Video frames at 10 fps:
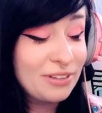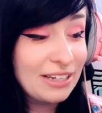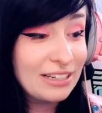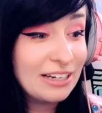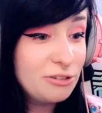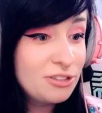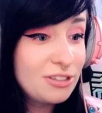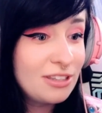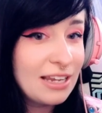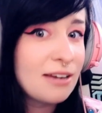Like
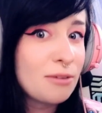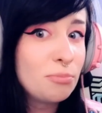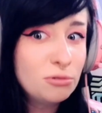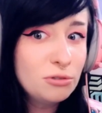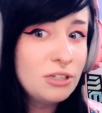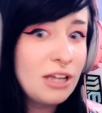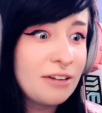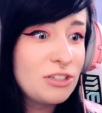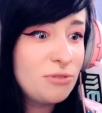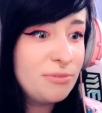they had a pool. I
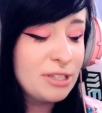would swim in